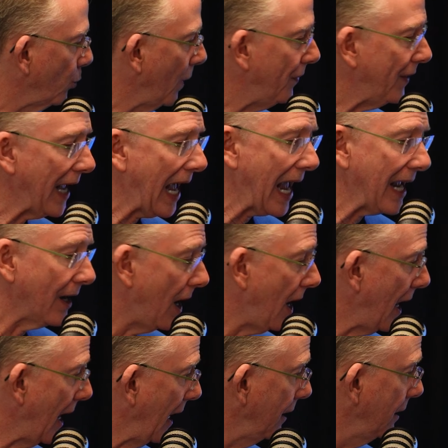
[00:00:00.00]
with the
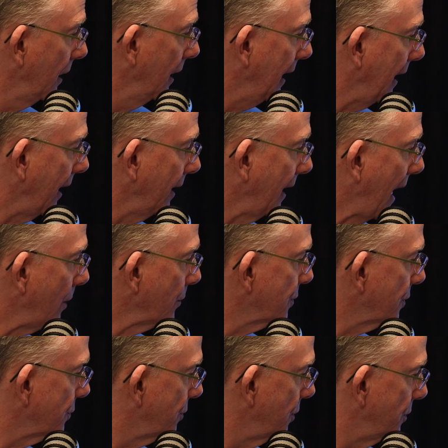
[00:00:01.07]
AI, it allows
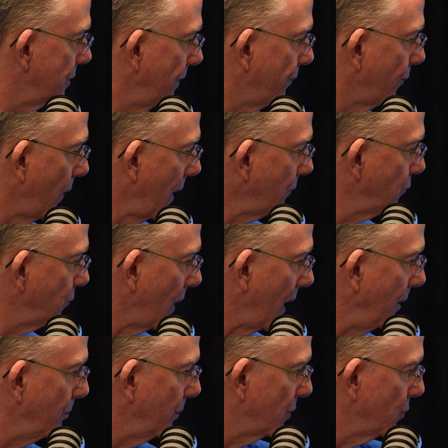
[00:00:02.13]
us to
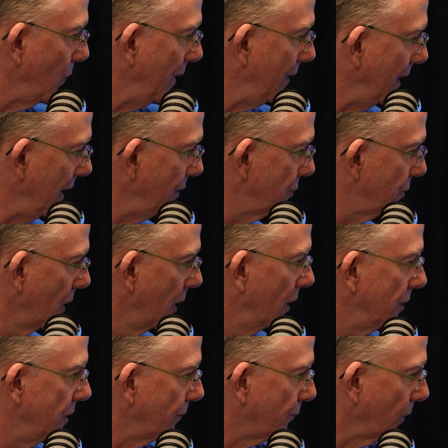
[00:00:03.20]
differentiate between these
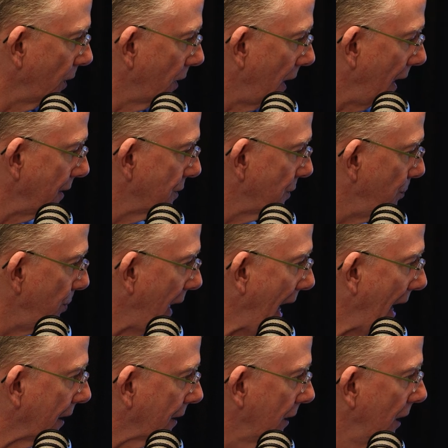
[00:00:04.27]
different kinds of
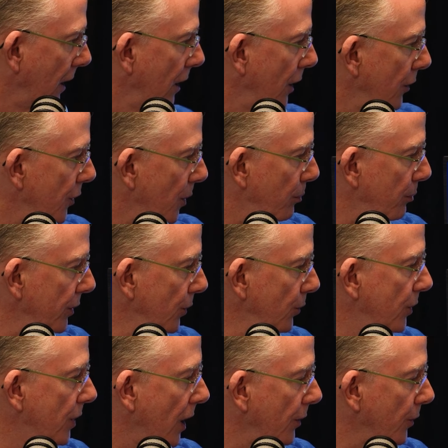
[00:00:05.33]
plaque. The
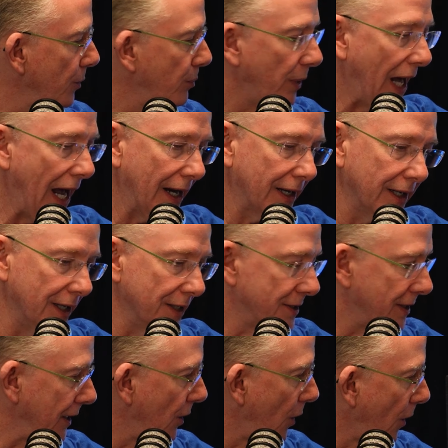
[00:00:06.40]
blue-colored plaque is
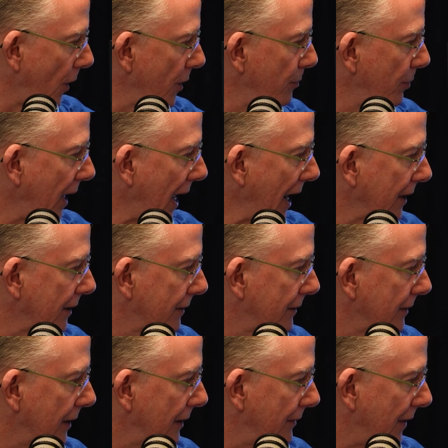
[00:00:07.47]
the hard plaque.
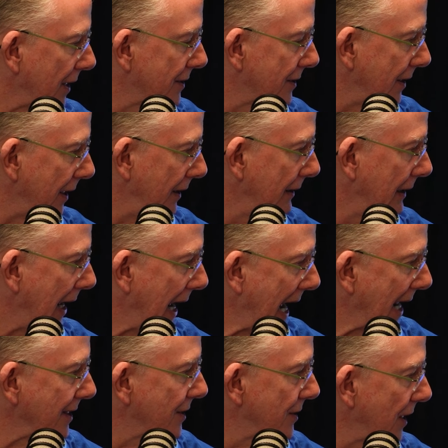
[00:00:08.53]
That's the
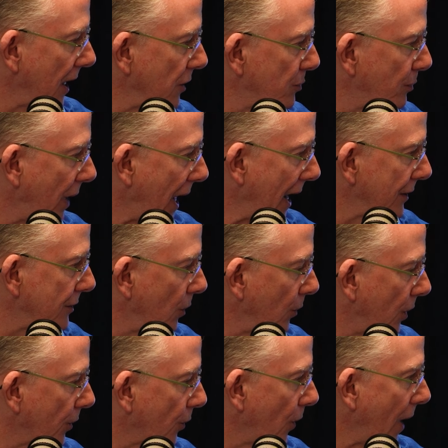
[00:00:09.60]
end-stage plaque, no
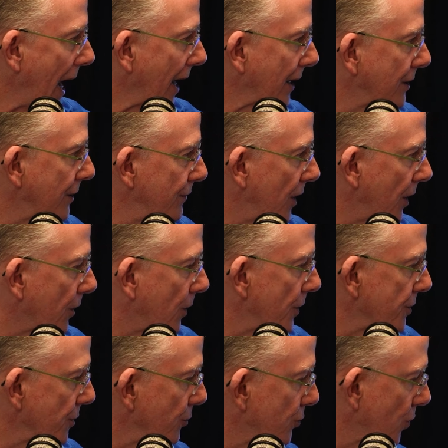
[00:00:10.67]
longer active, not
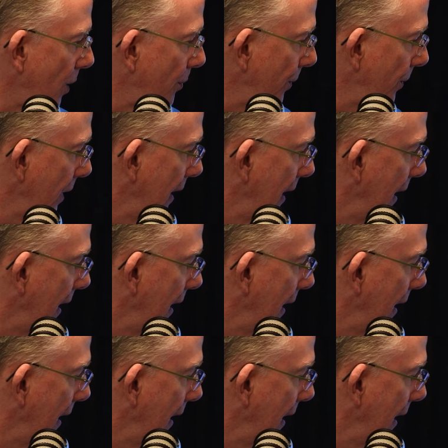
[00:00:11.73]
causing trouble.